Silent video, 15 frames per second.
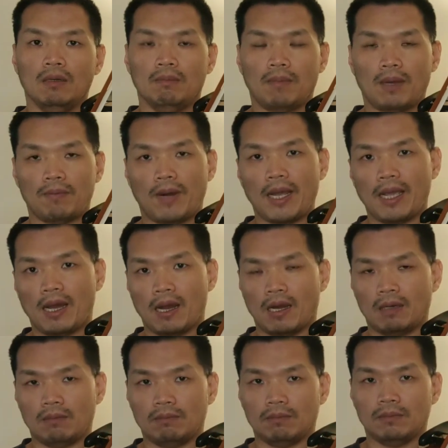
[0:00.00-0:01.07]
right
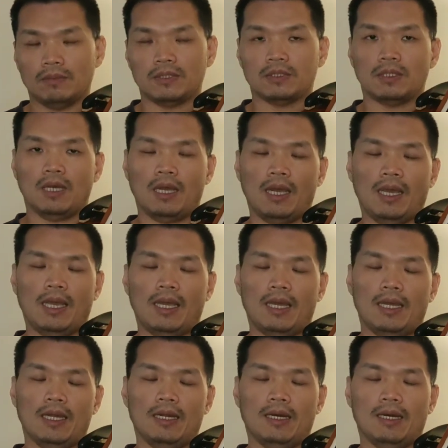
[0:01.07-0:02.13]
arm,
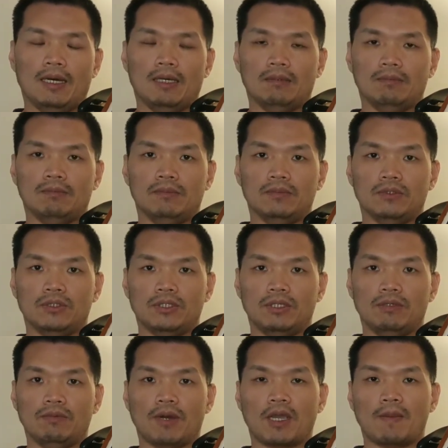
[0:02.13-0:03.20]
and she
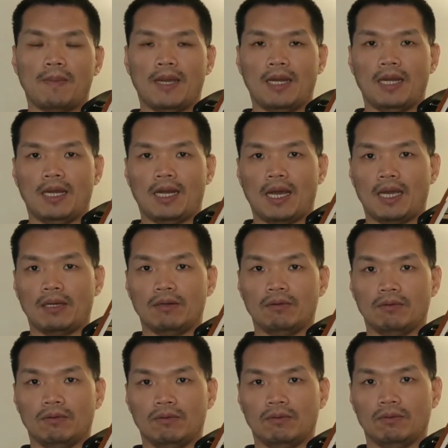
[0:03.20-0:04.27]
recommended I
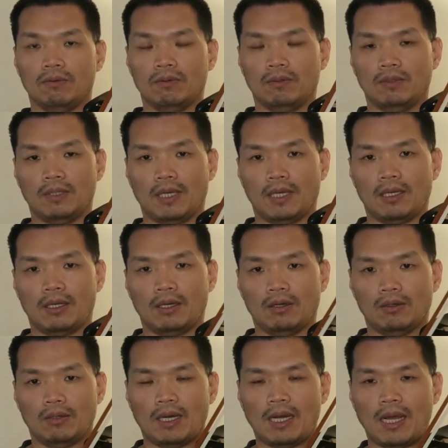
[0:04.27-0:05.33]
do like
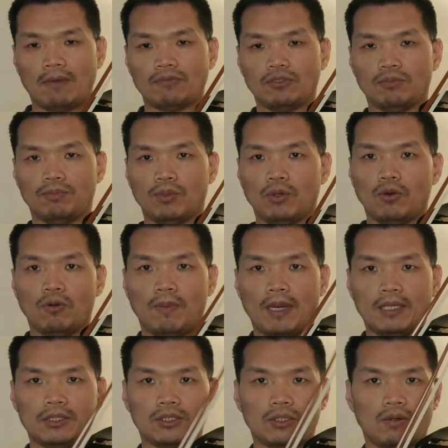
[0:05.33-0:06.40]
I have to pull
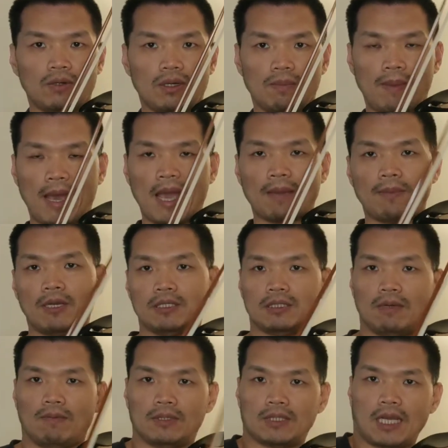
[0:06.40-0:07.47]
my shoulder back because
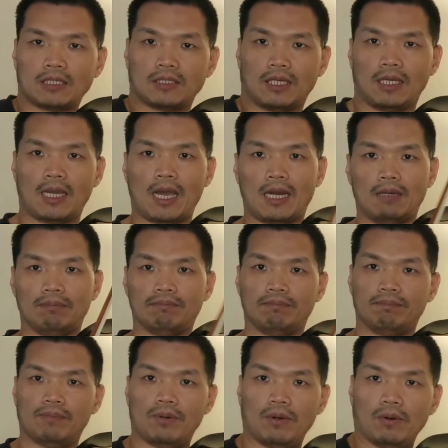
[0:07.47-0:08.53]
I was actually kind of
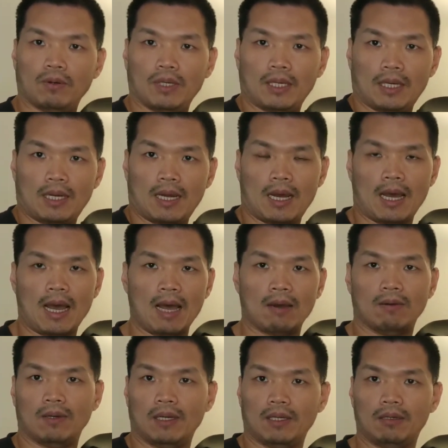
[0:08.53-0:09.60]
pulled it
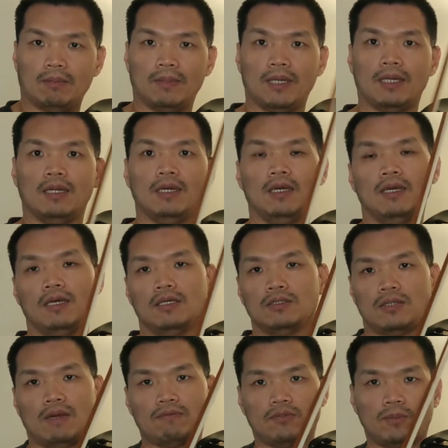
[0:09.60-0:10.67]
out a little bit,
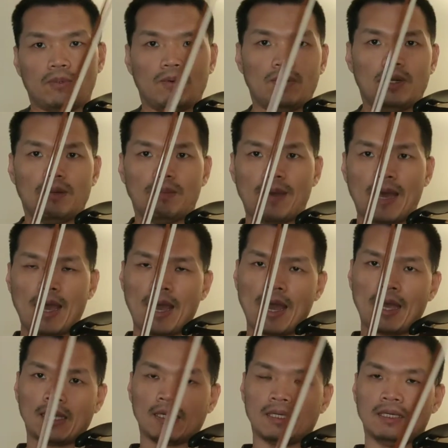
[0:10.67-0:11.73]
so I have to pull it
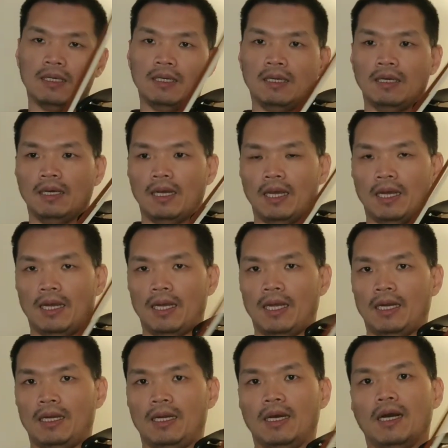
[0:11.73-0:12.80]
back, and
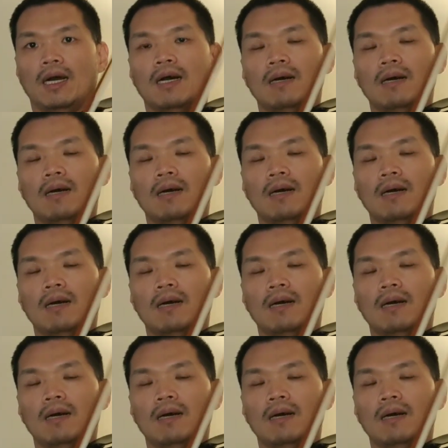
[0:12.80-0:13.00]
then